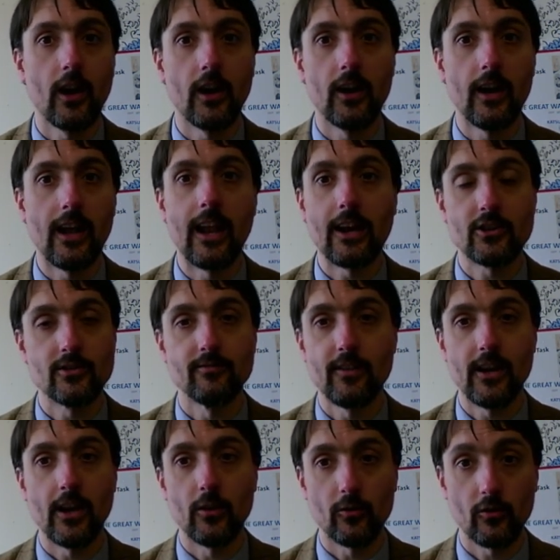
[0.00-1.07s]
election
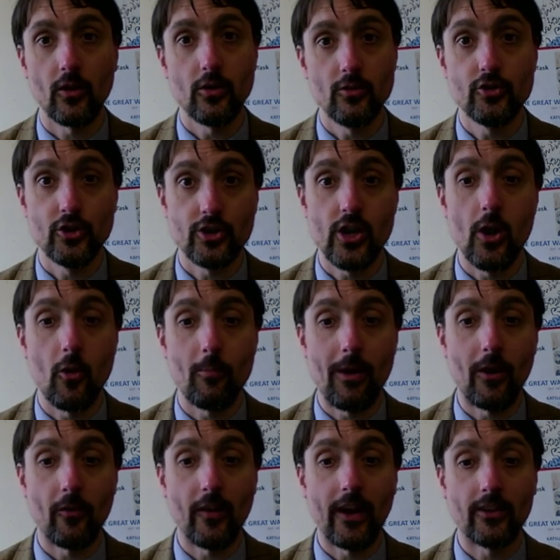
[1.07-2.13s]
videos, so you should know
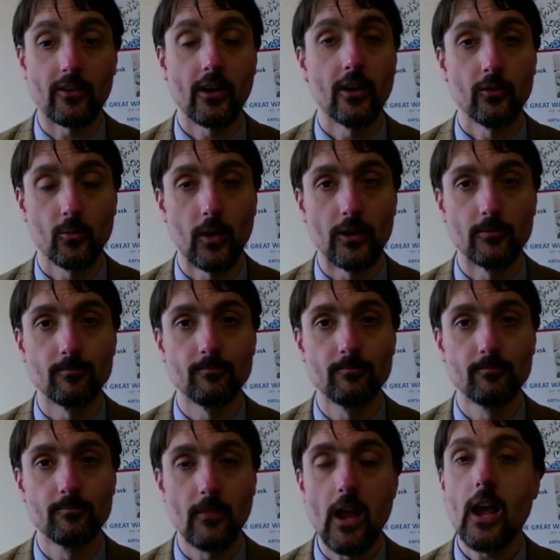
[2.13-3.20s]
about that as well.
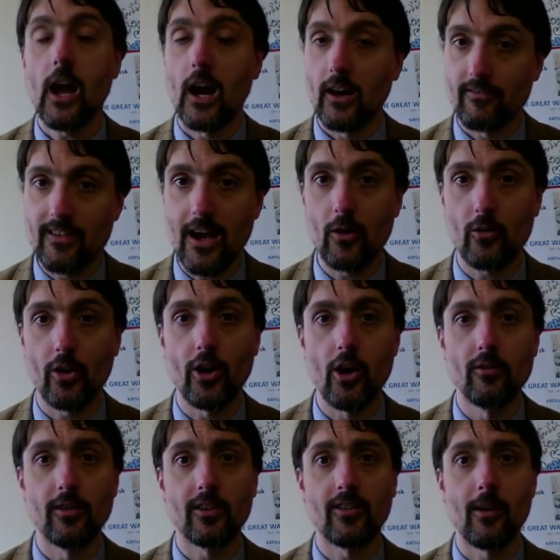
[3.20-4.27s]
I've now gone
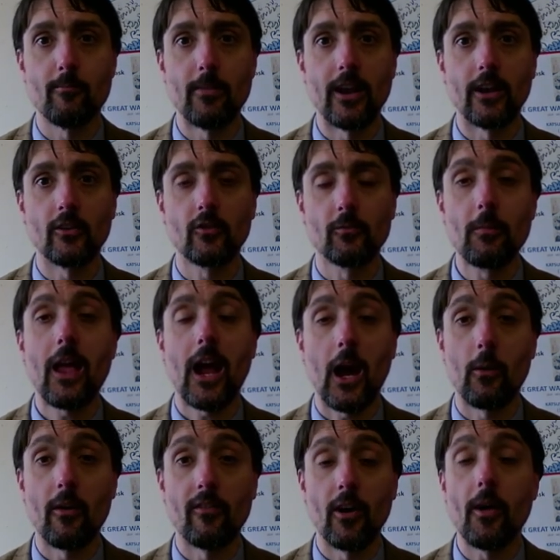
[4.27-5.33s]
over 10 minutes.
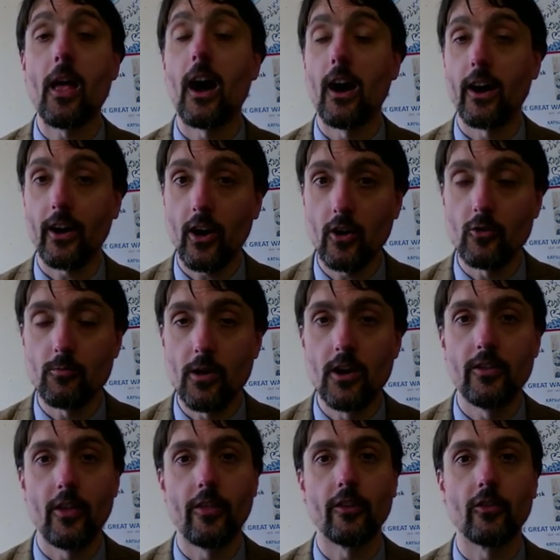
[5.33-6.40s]
However, I hope
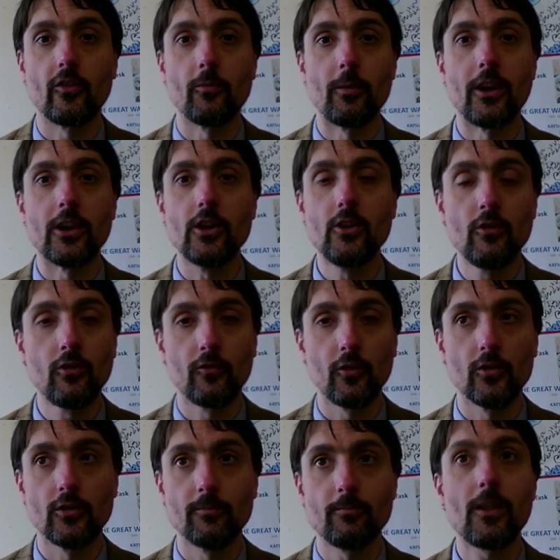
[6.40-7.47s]
that this has been a
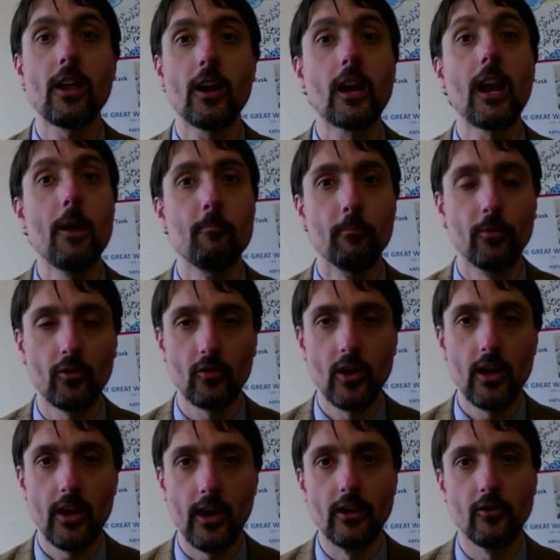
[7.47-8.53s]
useful glimpse
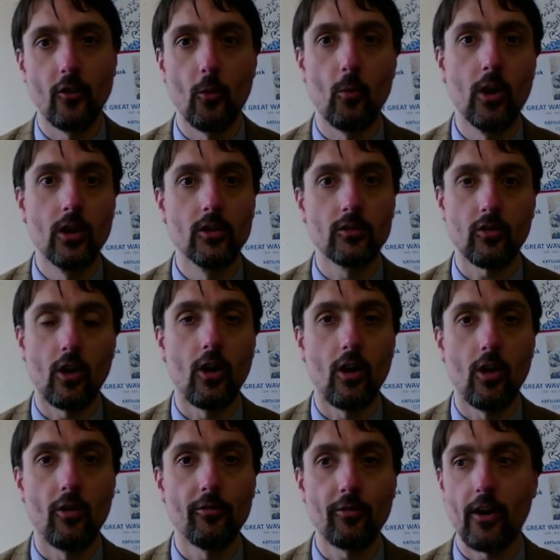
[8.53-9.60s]
into the world
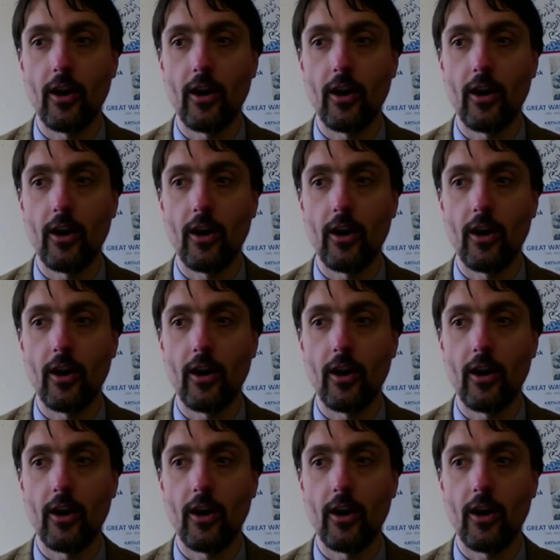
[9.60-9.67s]
of